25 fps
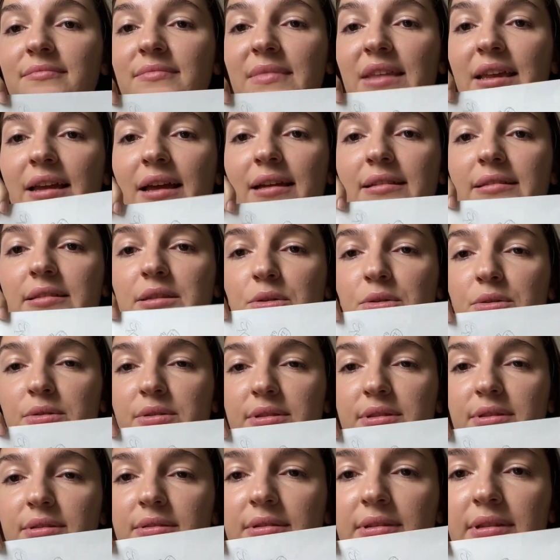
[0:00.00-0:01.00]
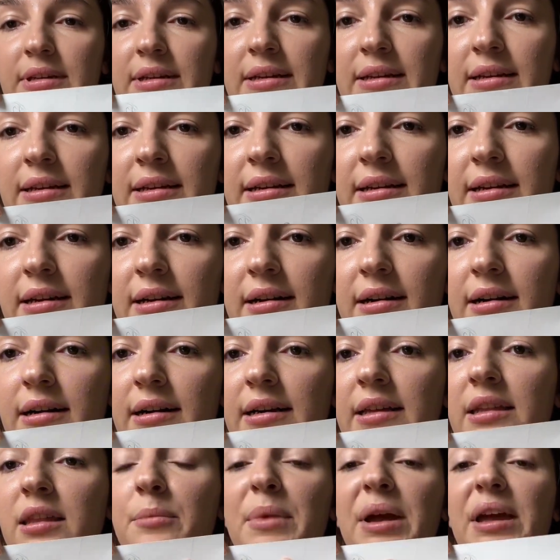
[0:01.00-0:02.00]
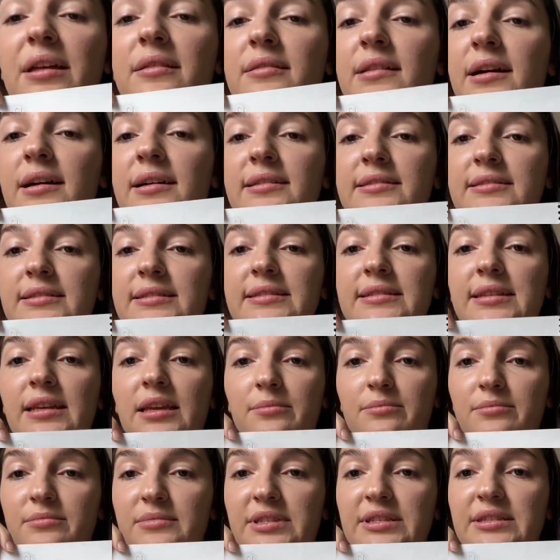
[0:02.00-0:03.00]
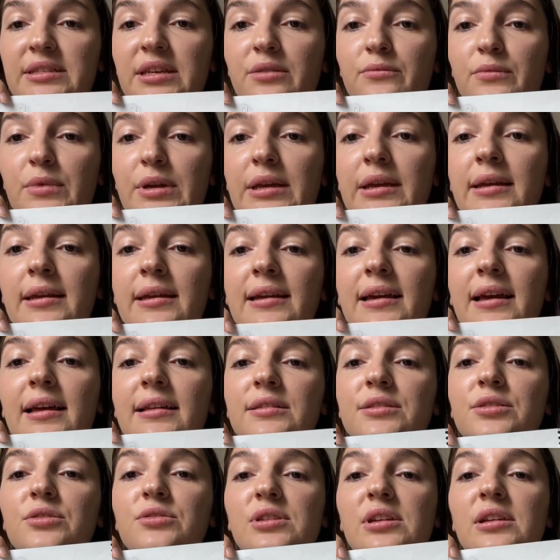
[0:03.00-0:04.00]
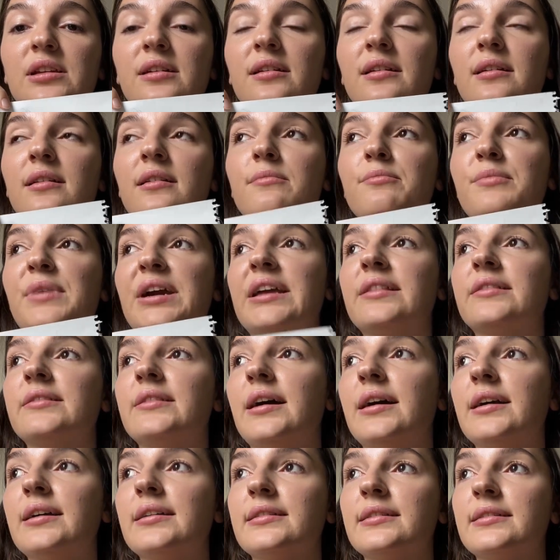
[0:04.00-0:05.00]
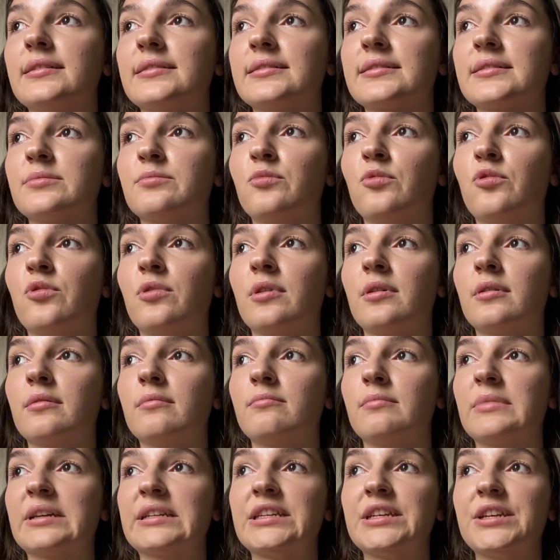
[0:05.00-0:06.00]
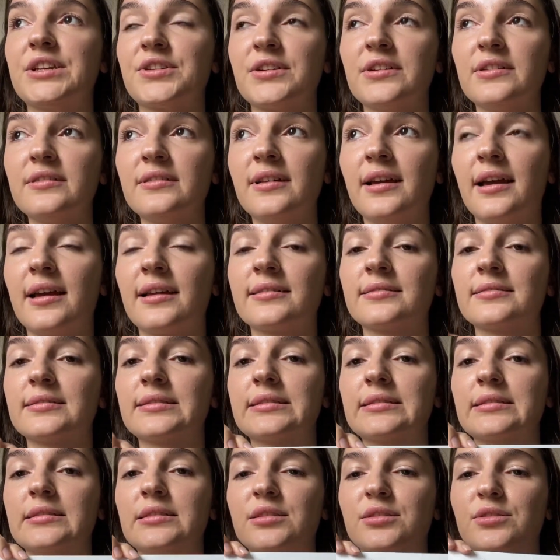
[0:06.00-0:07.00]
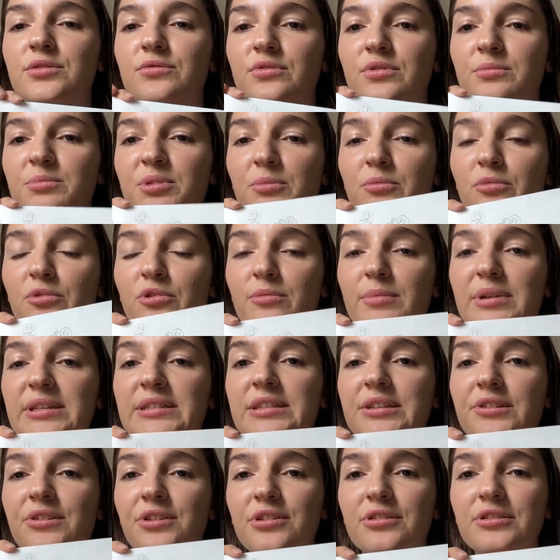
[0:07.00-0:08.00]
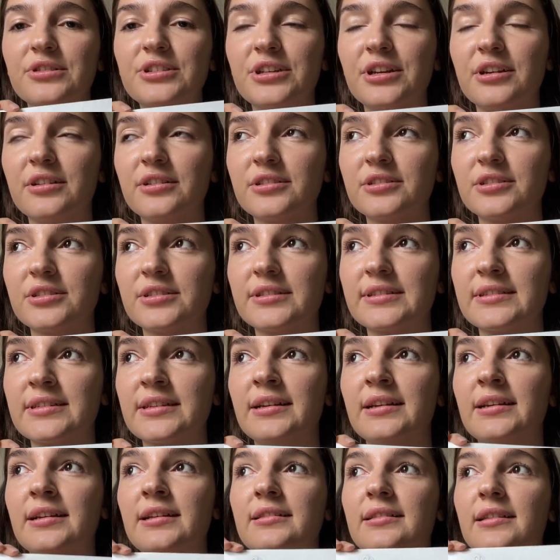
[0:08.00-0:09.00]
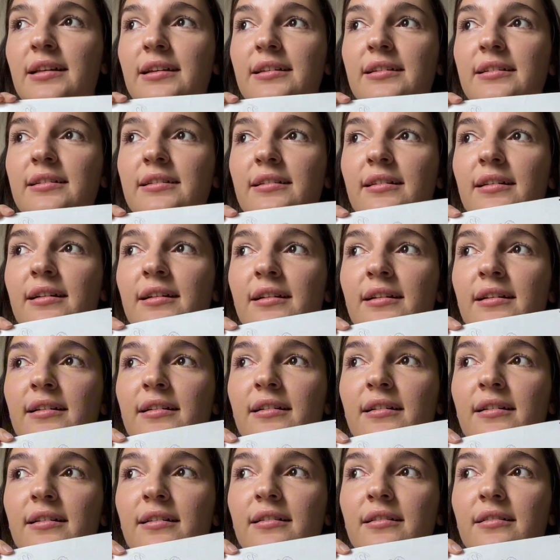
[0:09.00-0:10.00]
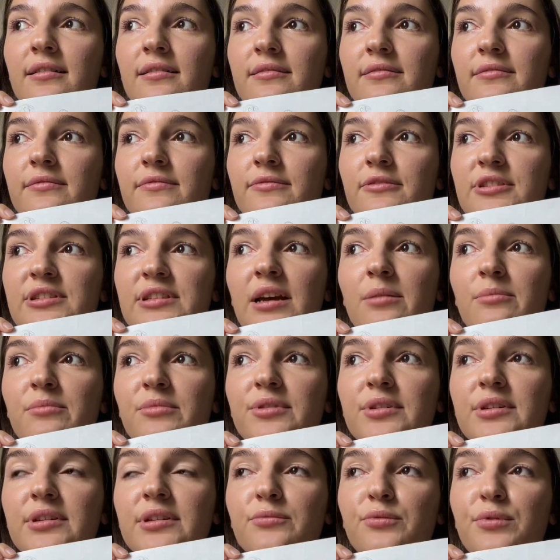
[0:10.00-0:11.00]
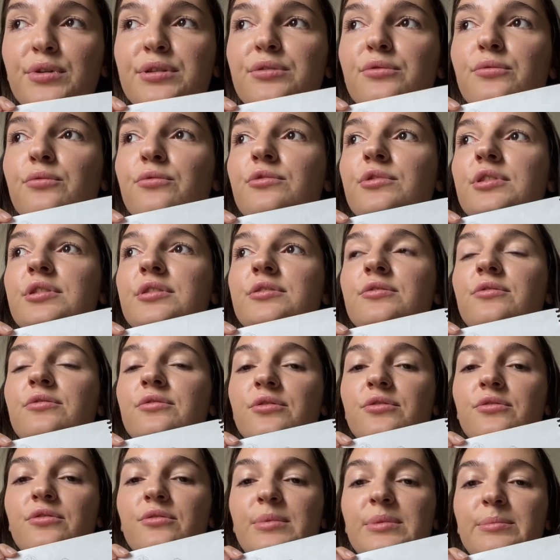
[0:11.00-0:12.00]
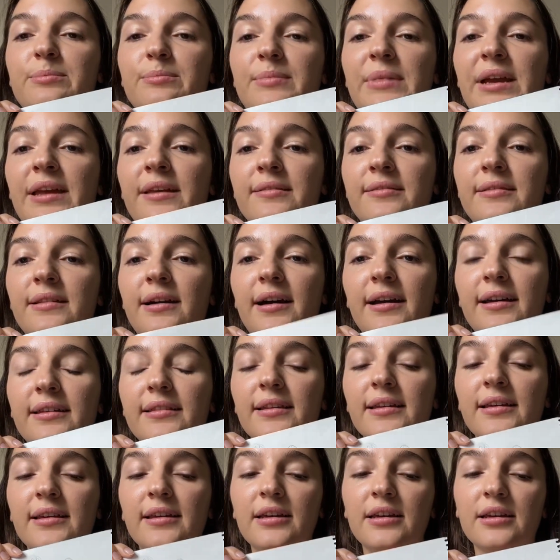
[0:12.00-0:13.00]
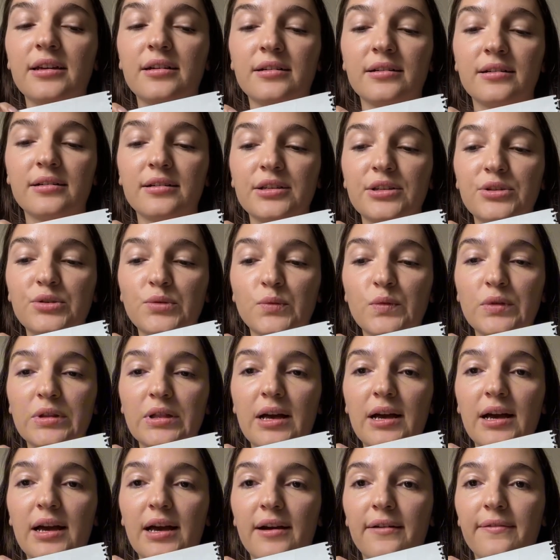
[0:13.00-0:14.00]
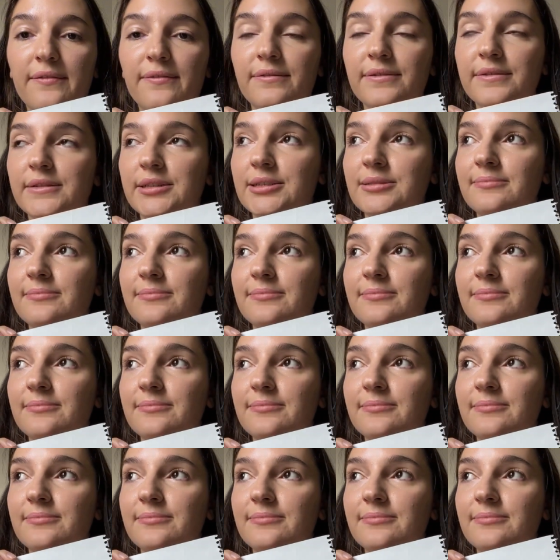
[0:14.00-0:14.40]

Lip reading: And also in the male line, the same way. And usually male line is more material, and it could be more material challenges. For somebody, when you worked on your male line, you will have